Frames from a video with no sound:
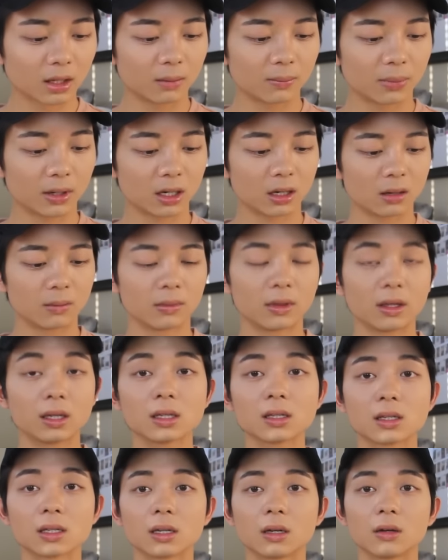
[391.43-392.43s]
But
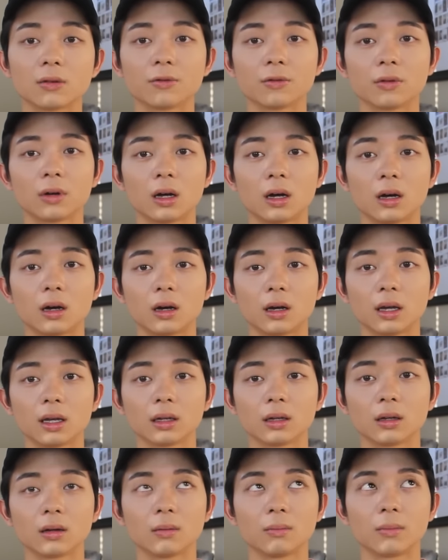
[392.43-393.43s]
this
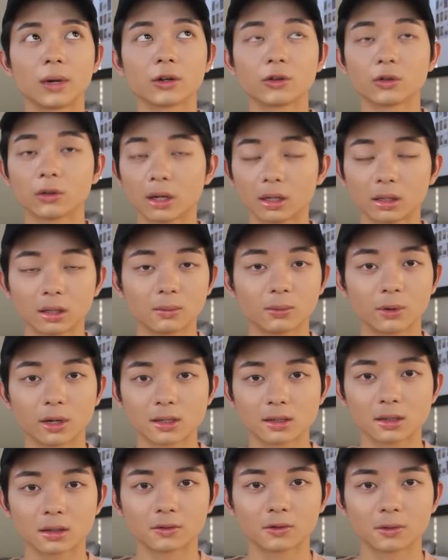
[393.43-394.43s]
Micro Kelly
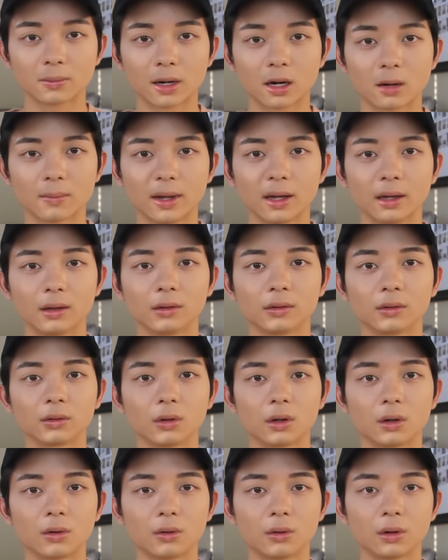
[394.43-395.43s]
bracelet from Hermes
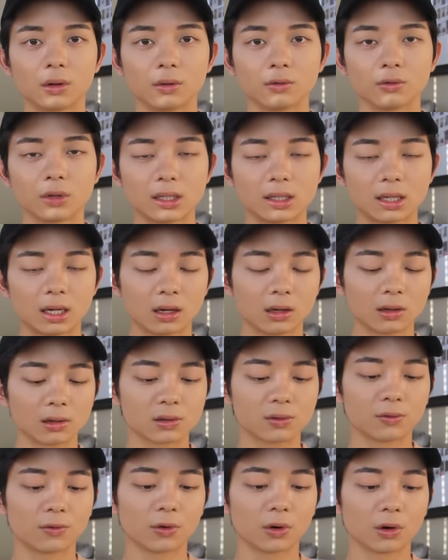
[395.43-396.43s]

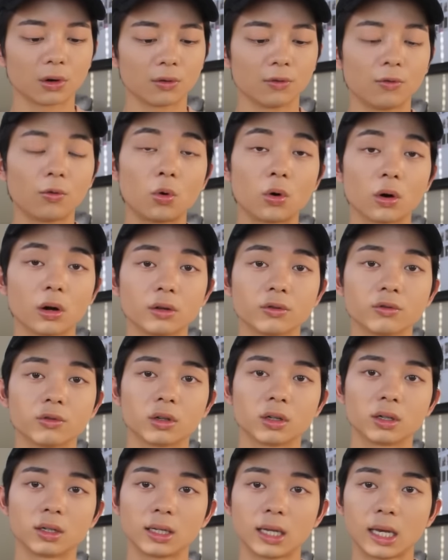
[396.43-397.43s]
retails for
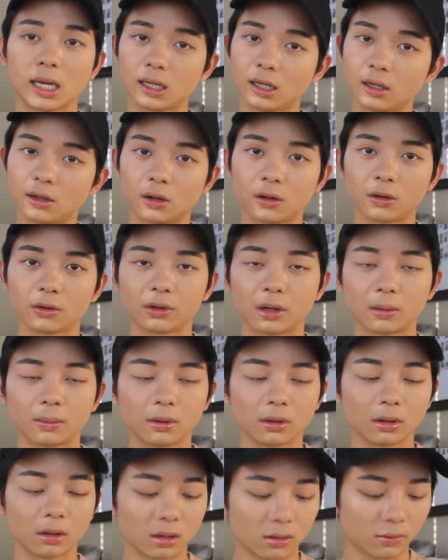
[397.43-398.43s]
$480, I
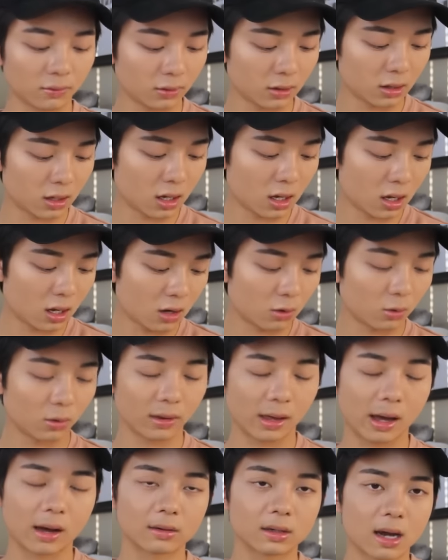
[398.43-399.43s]
believe,
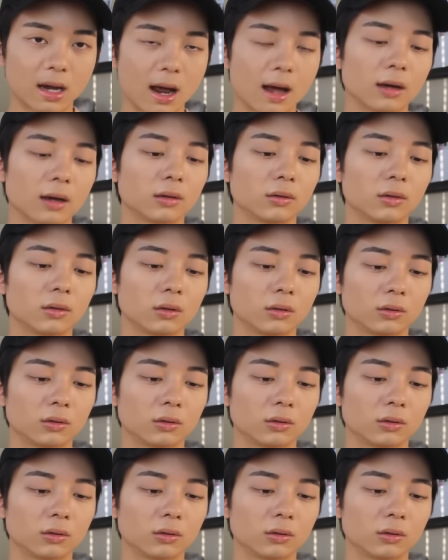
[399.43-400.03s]
without tax.